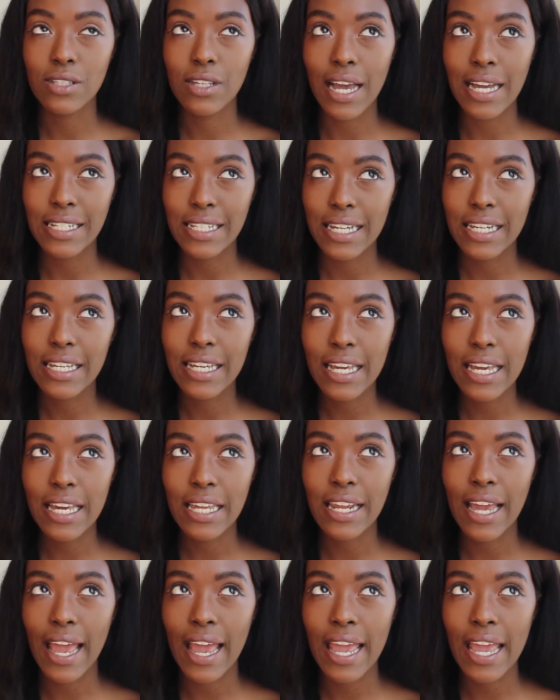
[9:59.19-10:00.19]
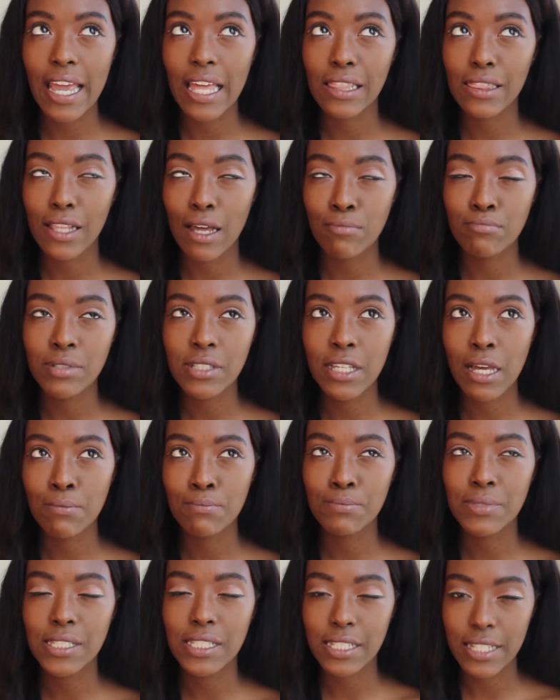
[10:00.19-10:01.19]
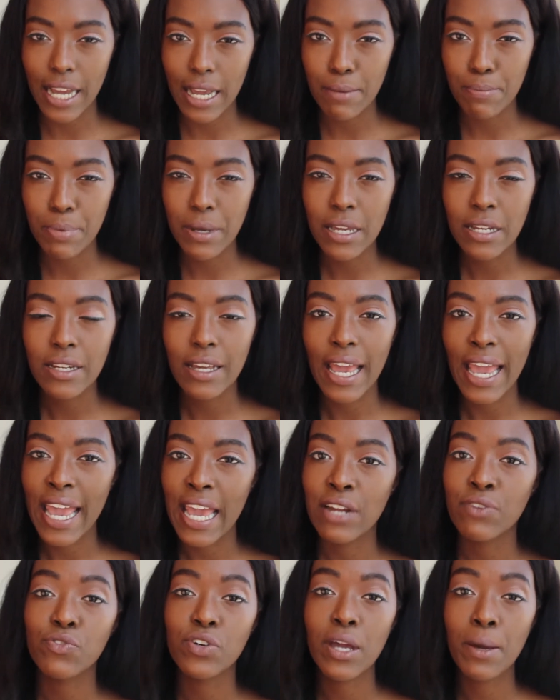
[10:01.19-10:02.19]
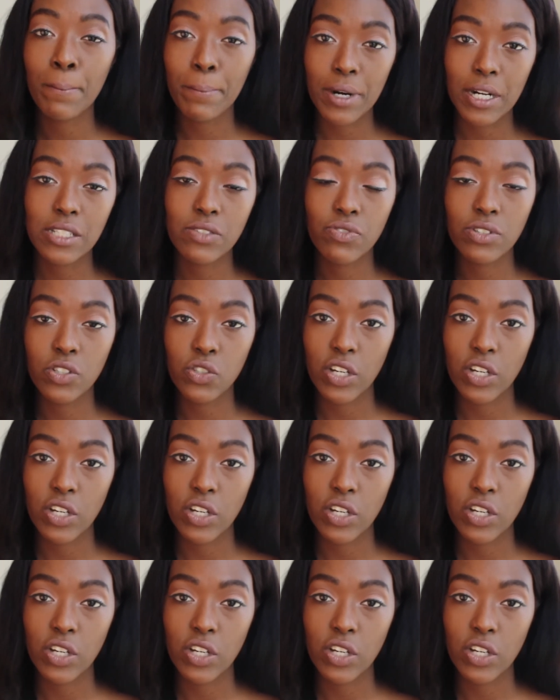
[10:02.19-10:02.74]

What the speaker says: I did get a lump sum stipend and reimbursed for